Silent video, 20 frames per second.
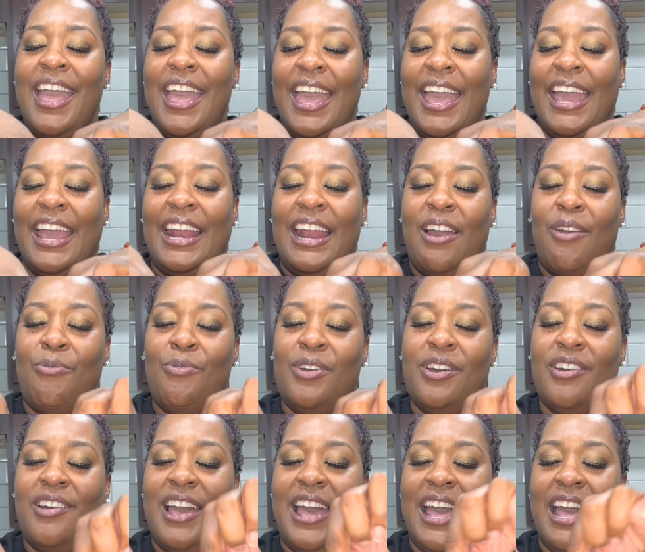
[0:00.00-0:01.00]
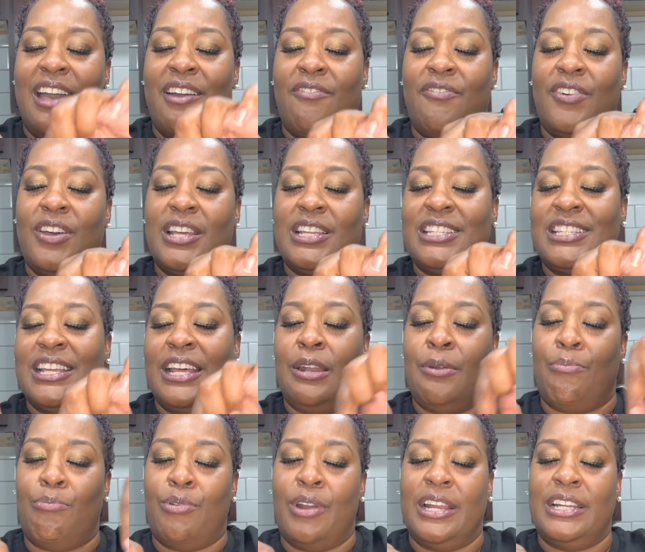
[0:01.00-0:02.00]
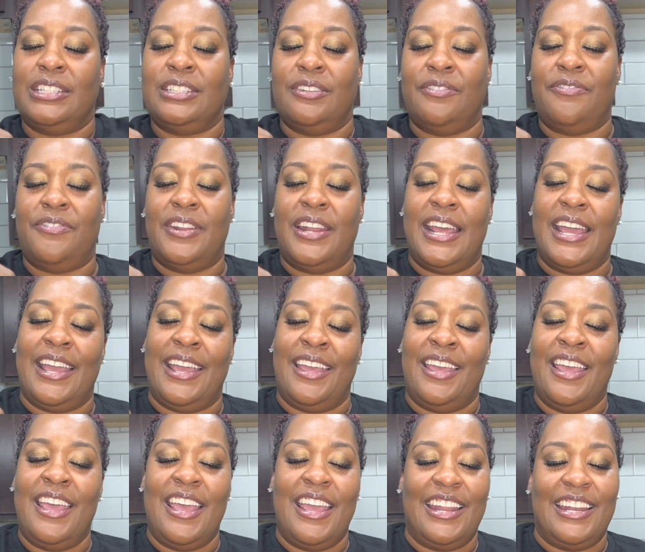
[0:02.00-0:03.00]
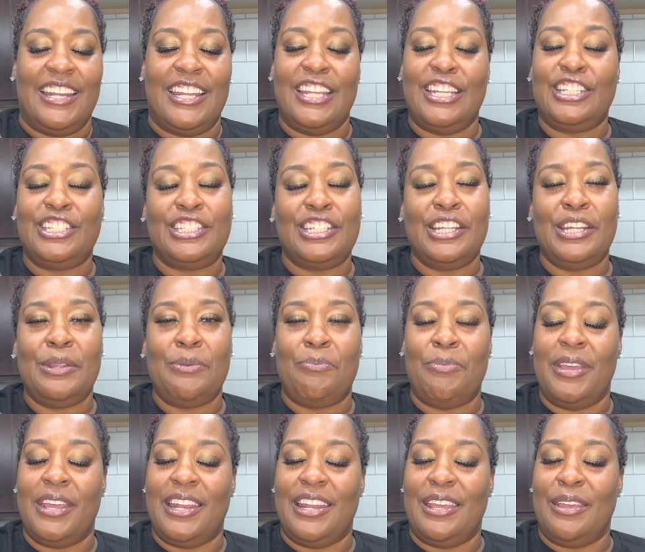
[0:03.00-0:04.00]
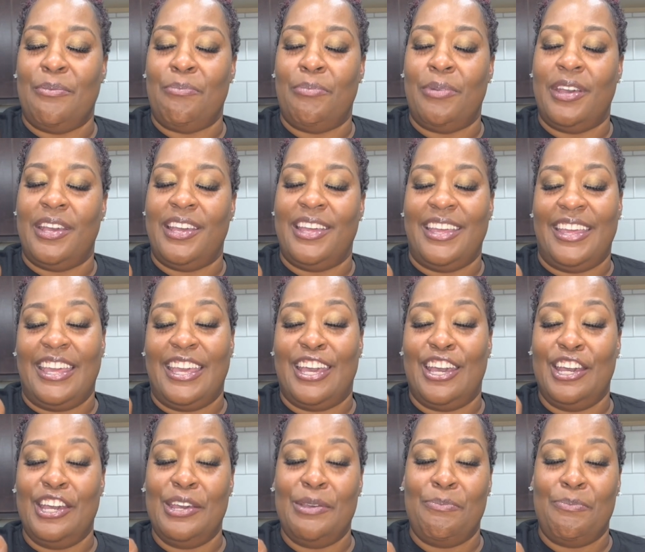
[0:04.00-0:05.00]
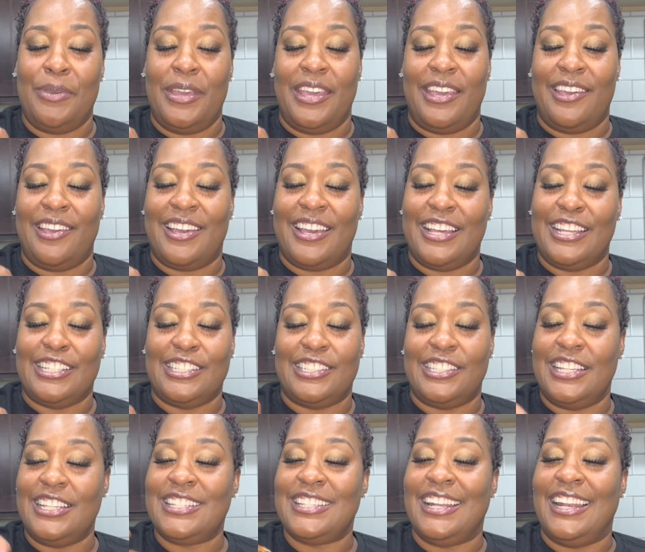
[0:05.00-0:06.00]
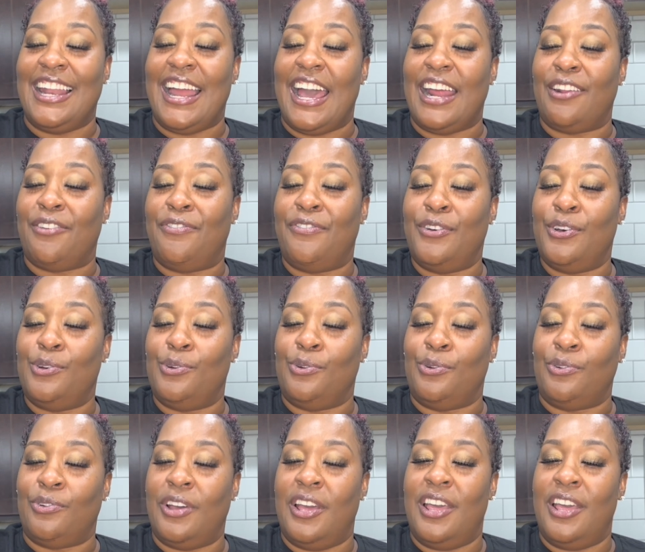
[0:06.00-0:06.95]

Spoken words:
And I will have a celebration for that. This should have been it, but it could be because this is a lot of food.